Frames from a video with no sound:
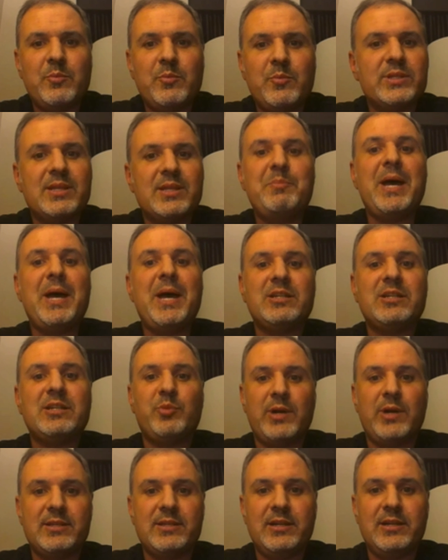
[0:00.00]
was the best
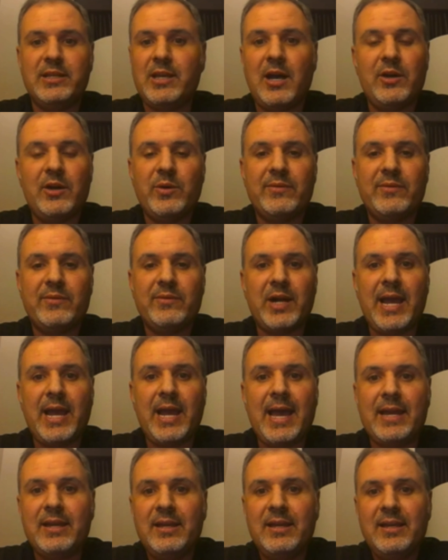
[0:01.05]
president Yahoo ever
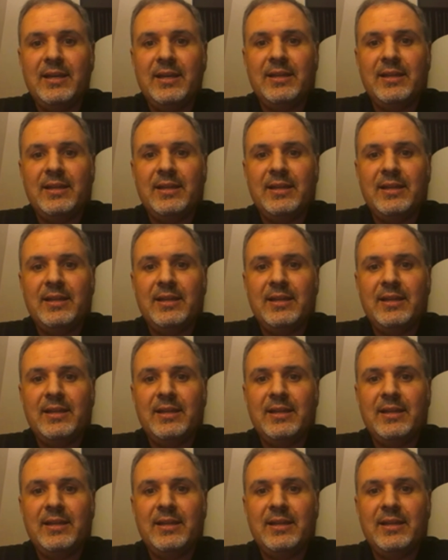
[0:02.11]
had,